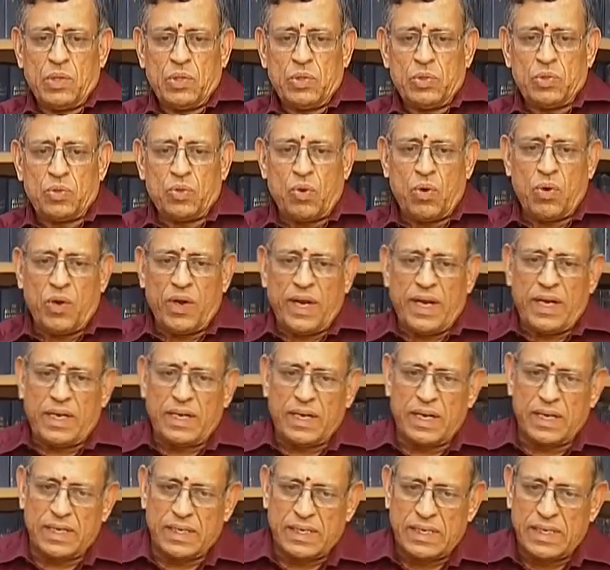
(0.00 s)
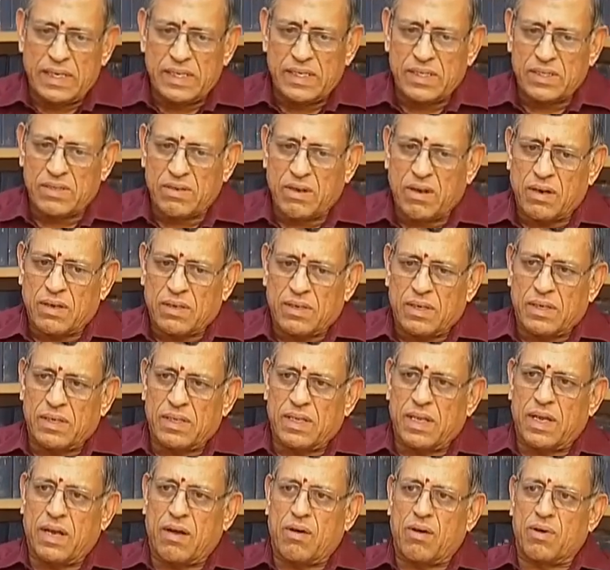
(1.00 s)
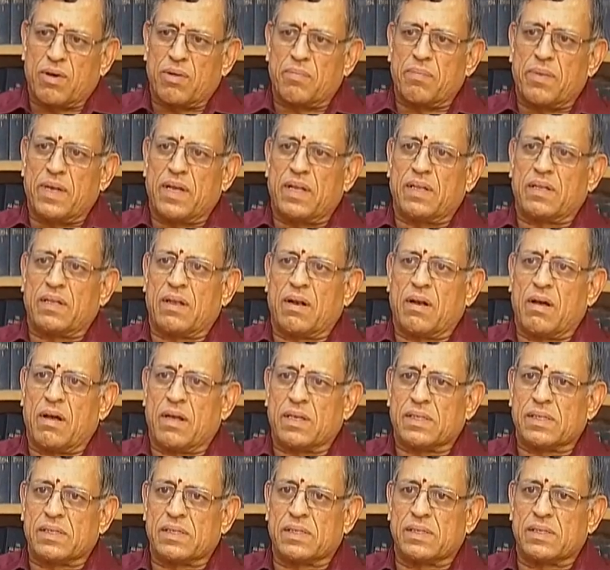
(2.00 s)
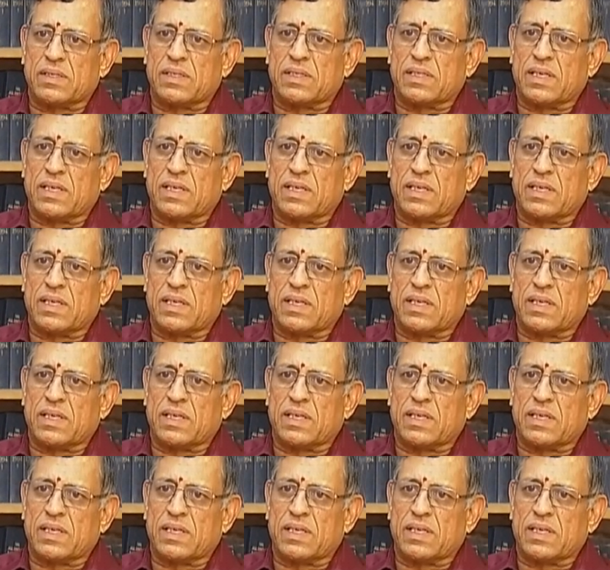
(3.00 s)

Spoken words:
So it had distorted the economy in the last